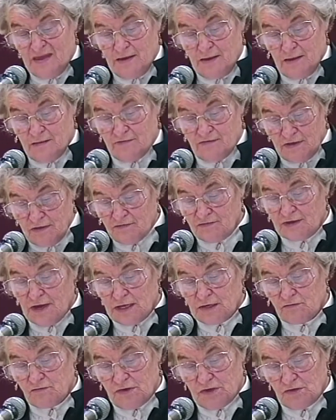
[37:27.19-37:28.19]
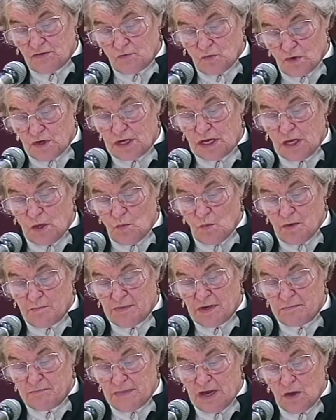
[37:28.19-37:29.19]
In these countries, working
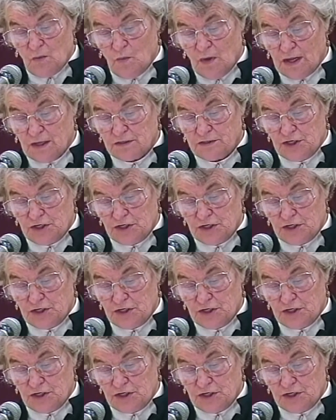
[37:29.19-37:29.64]
women may well